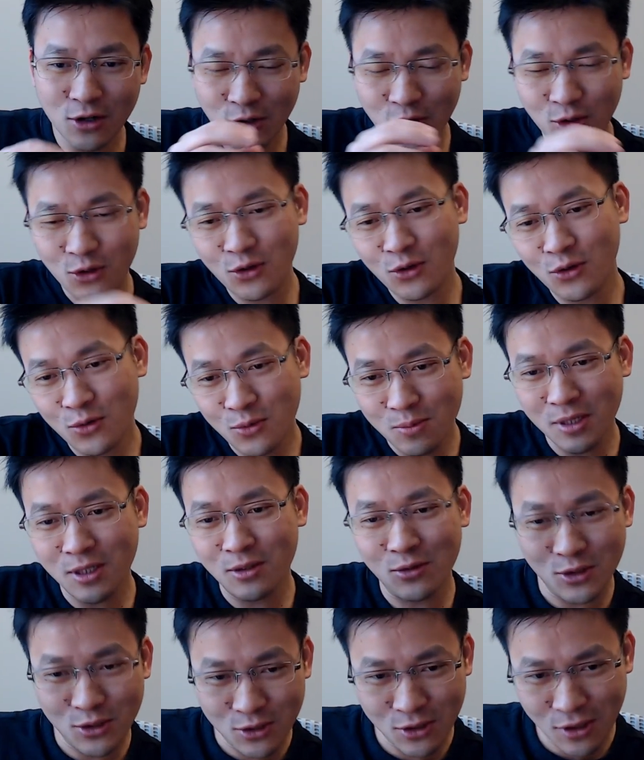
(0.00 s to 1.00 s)
human
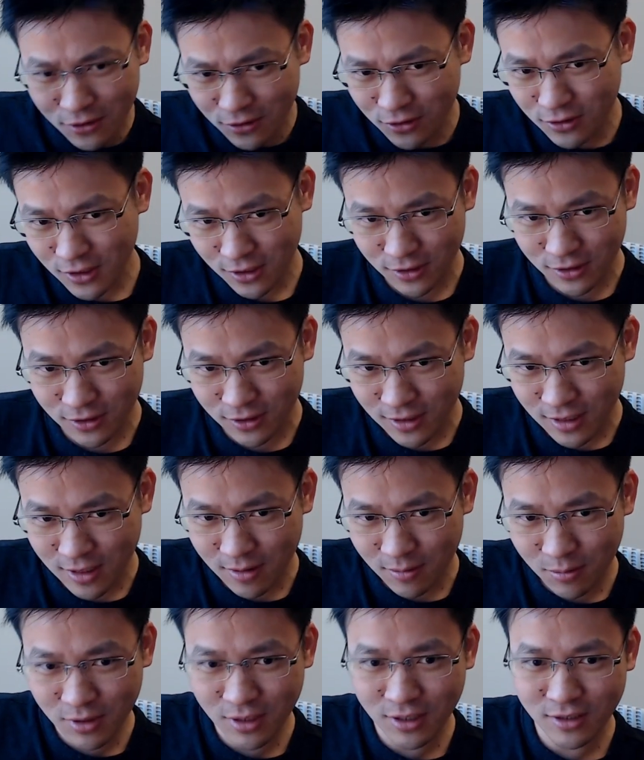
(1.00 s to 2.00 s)
resources?
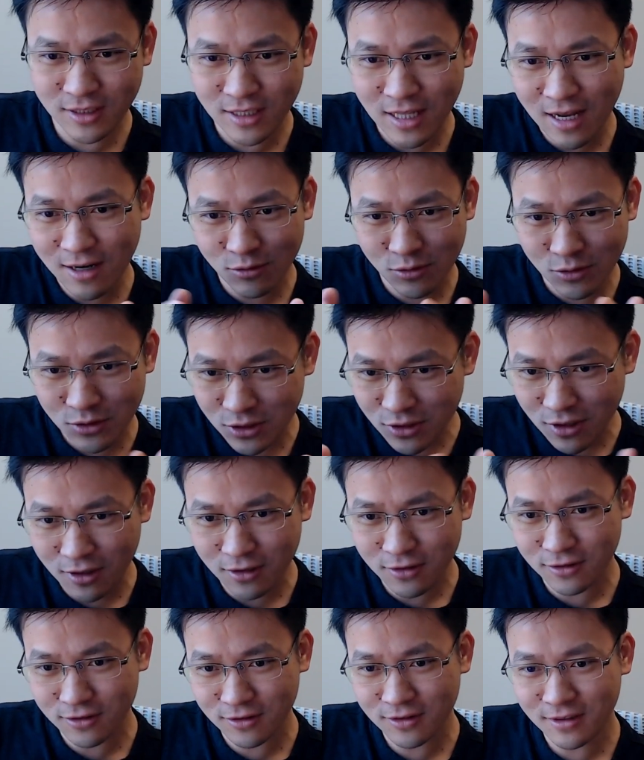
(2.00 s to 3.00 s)
Because that
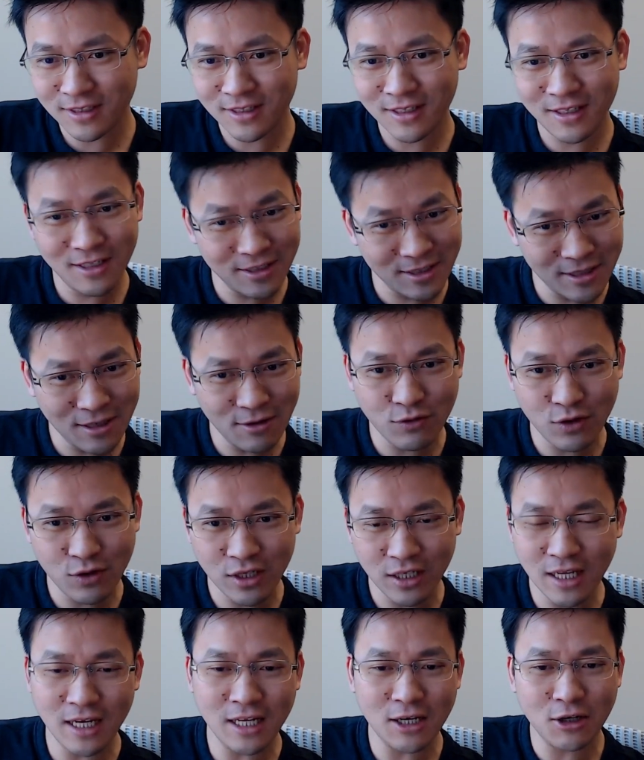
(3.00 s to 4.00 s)
resource is different.
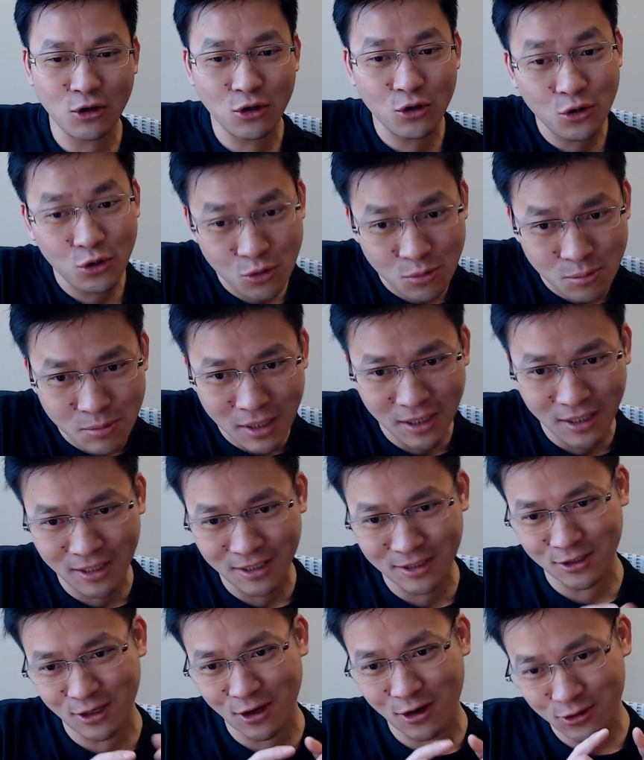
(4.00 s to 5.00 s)
That a human
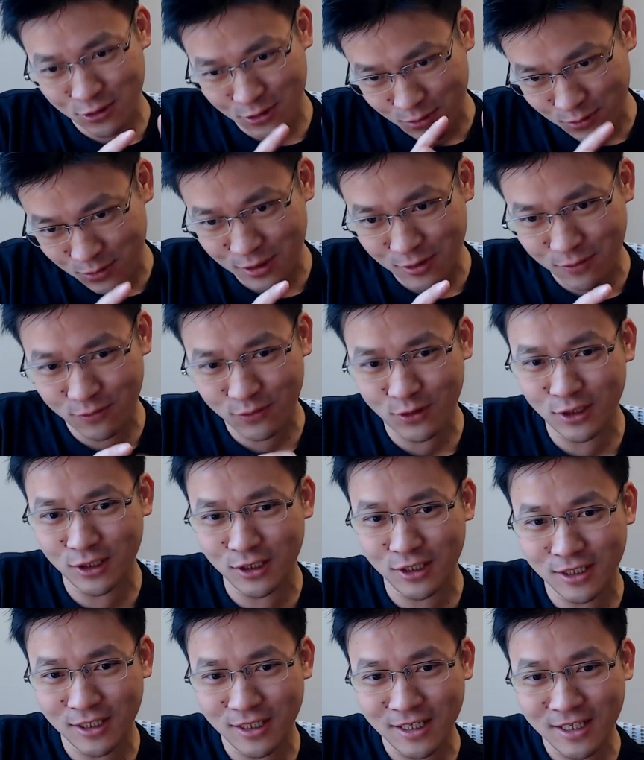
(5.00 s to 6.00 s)
is also different.
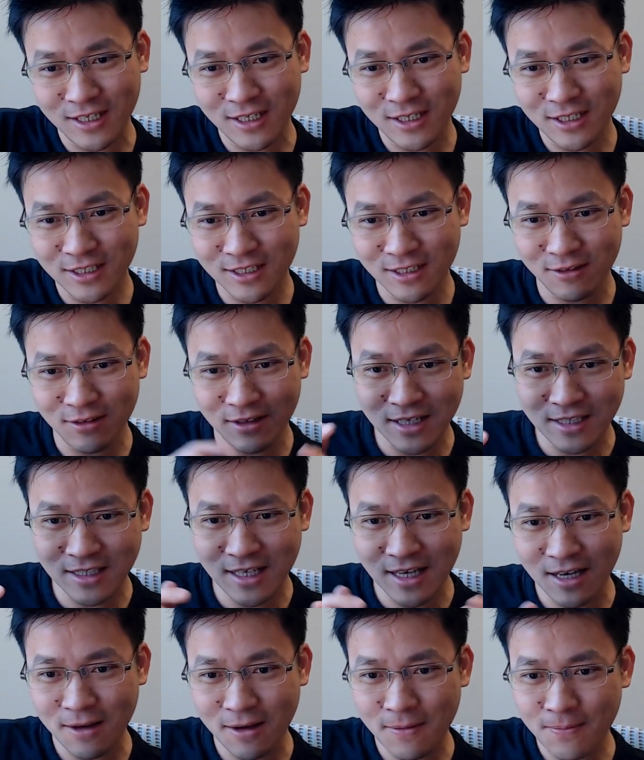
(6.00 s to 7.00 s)
So that's
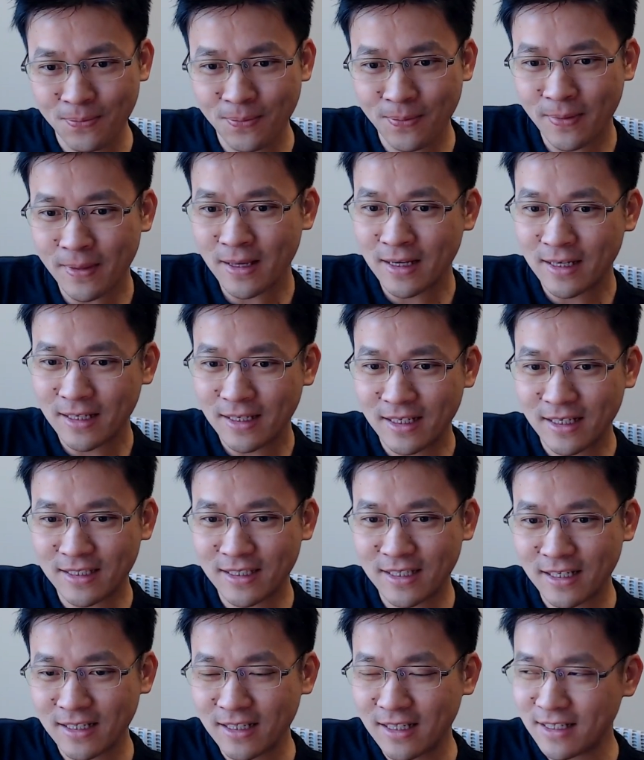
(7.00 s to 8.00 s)
a
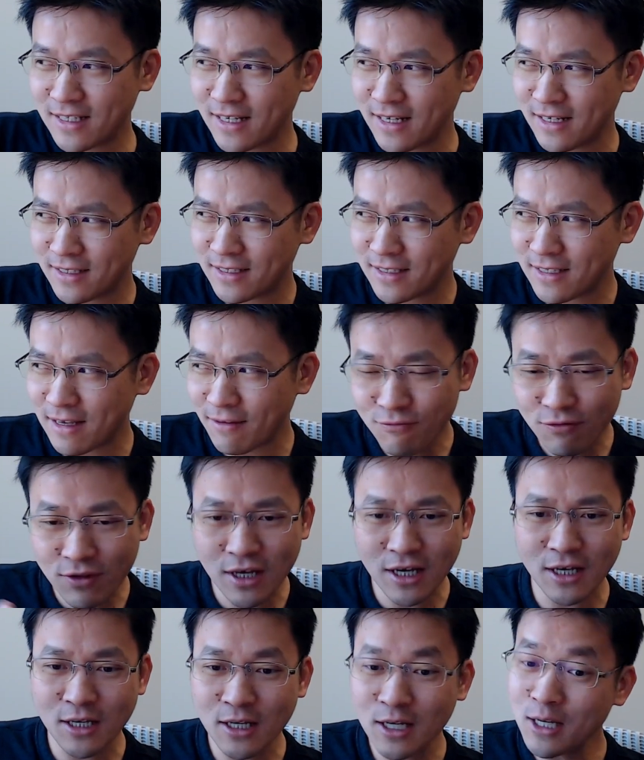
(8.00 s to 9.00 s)

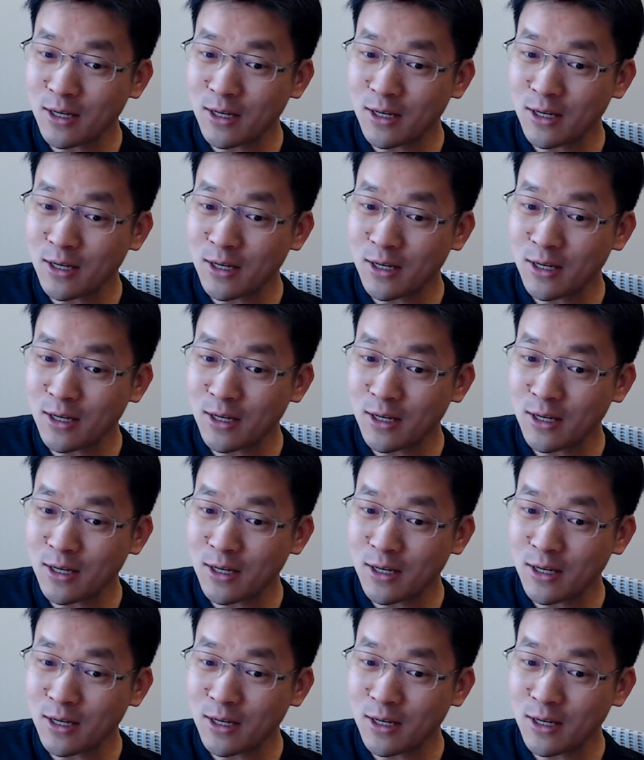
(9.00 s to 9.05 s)
something